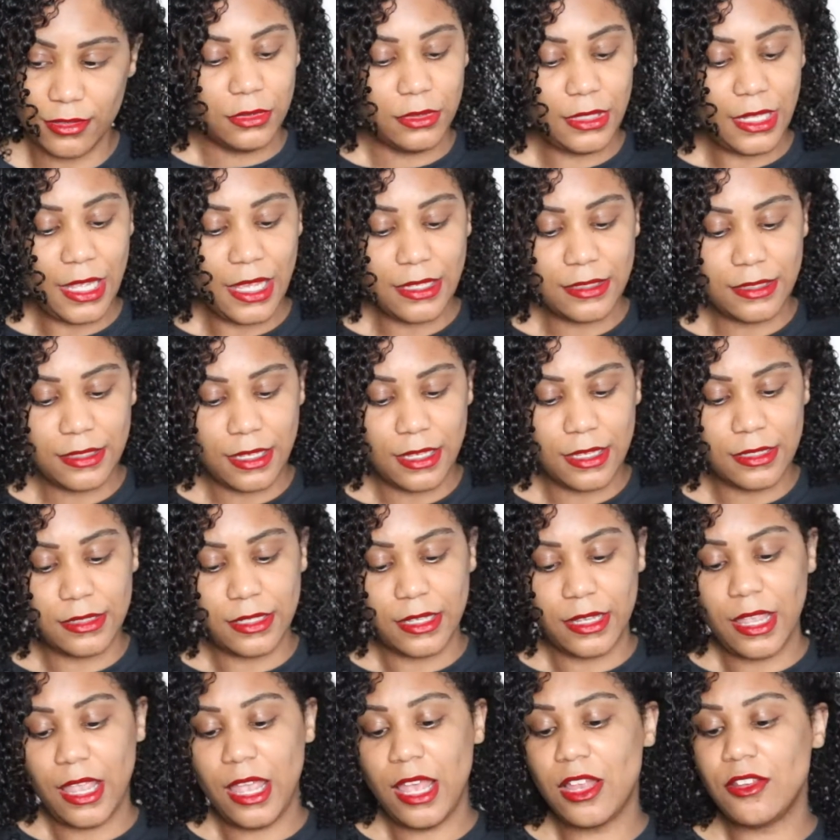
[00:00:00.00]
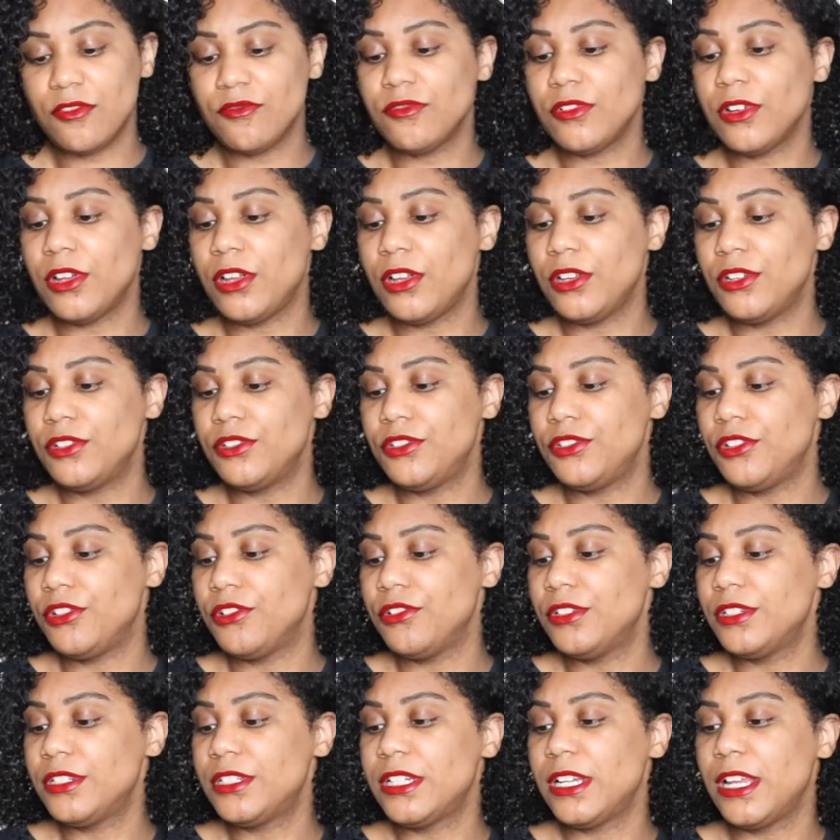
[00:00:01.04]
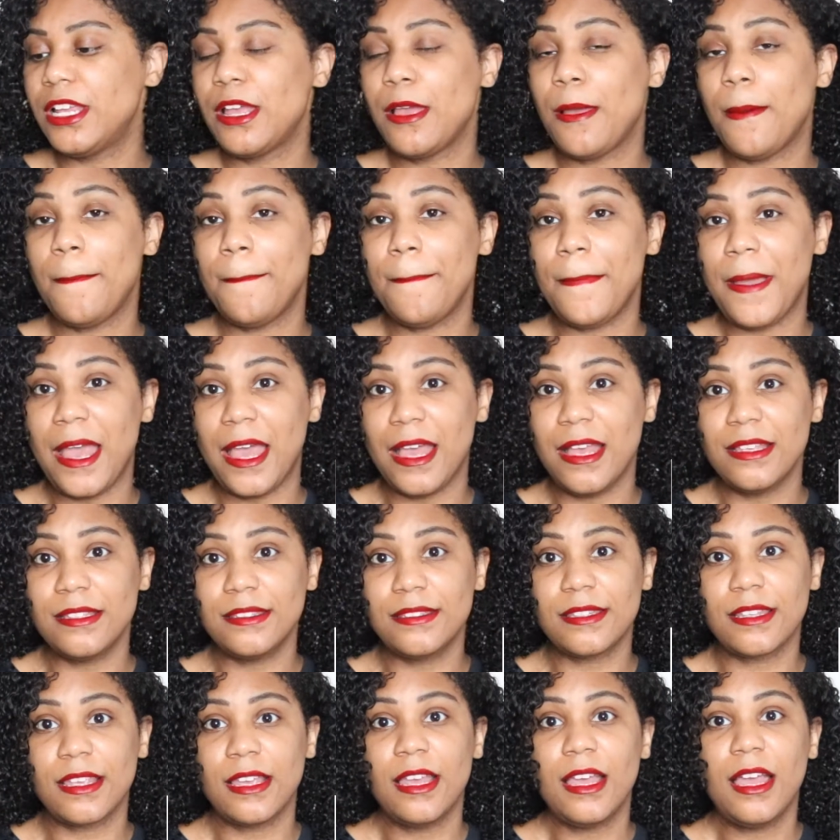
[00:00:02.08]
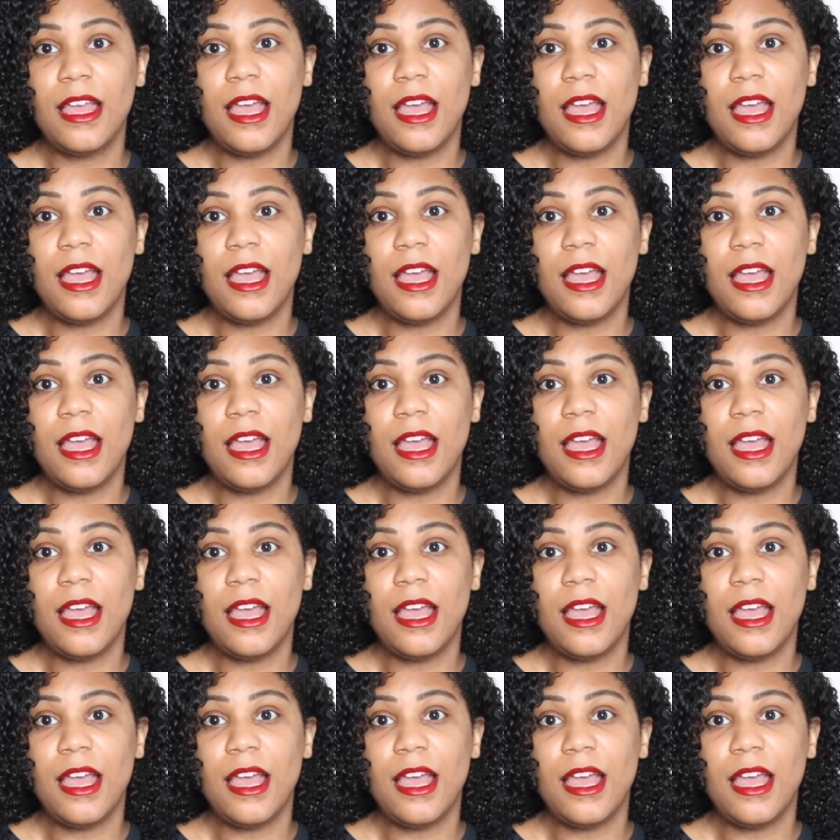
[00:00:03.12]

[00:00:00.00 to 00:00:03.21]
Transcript: Next is a Kenra Nourishing Mask.